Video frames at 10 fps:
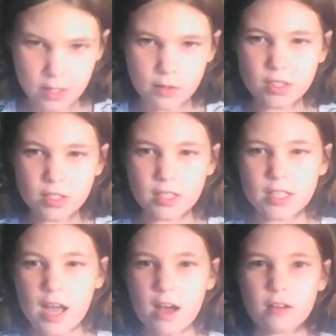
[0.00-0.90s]
go to this
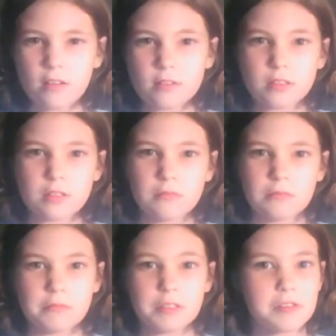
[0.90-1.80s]
house.
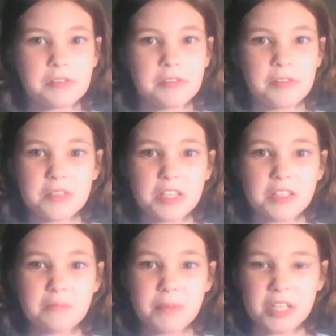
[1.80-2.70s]
Doesn't seem
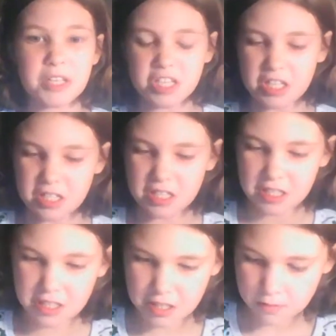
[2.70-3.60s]

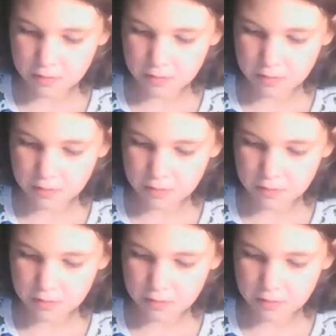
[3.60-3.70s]
suspicious.